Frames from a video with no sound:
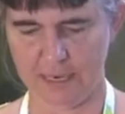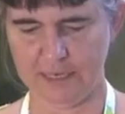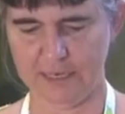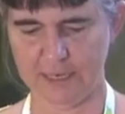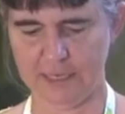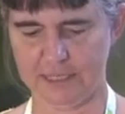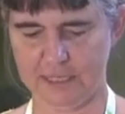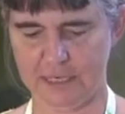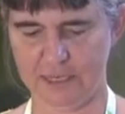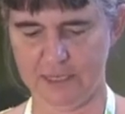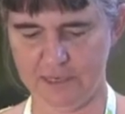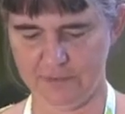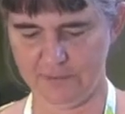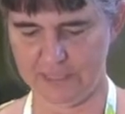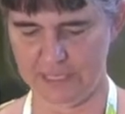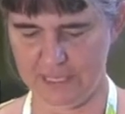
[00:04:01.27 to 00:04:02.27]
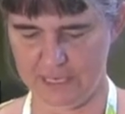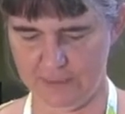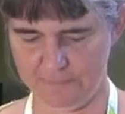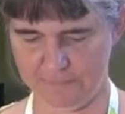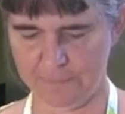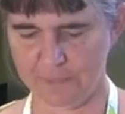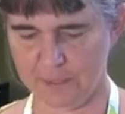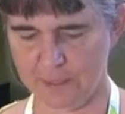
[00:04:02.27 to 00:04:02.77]
and yet done enough to eat.
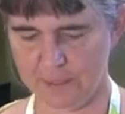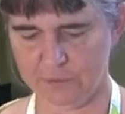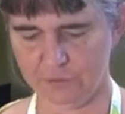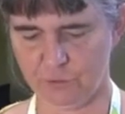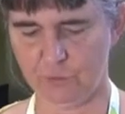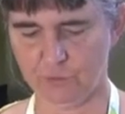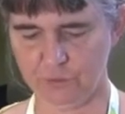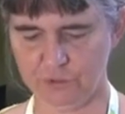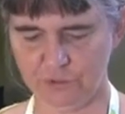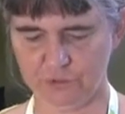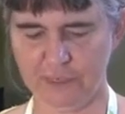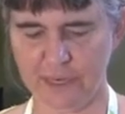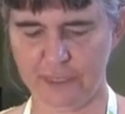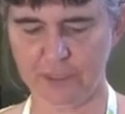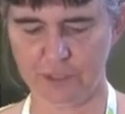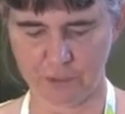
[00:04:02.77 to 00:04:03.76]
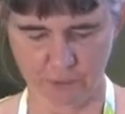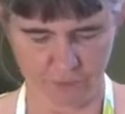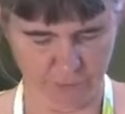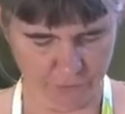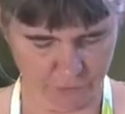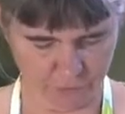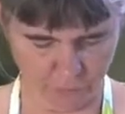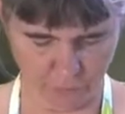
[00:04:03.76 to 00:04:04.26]
So once you got your
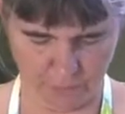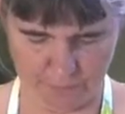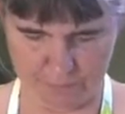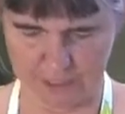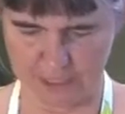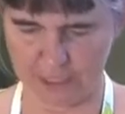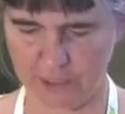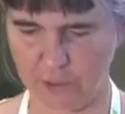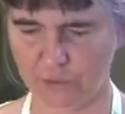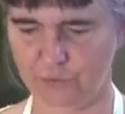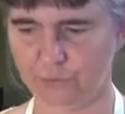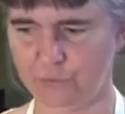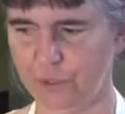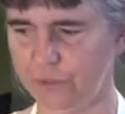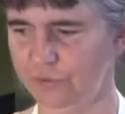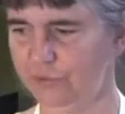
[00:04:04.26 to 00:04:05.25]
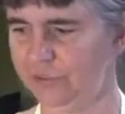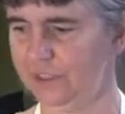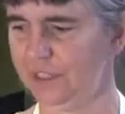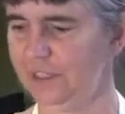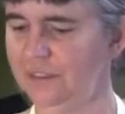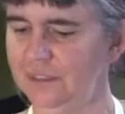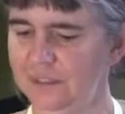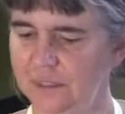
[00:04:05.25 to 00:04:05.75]
sweet potatoes
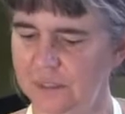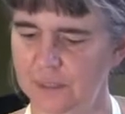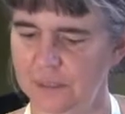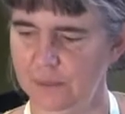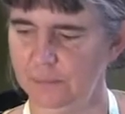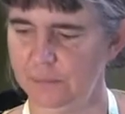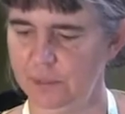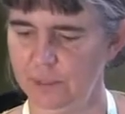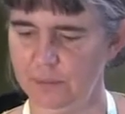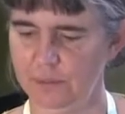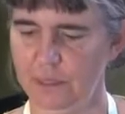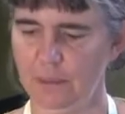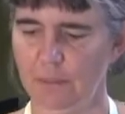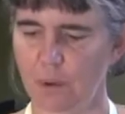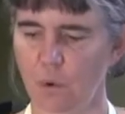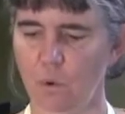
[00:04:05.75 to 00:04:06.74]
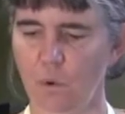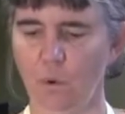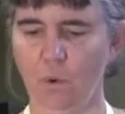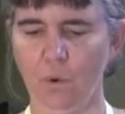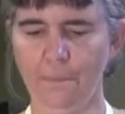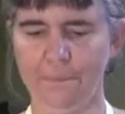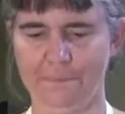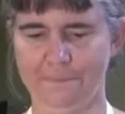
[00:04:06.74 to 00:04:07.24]
roasted, put them in a bowl.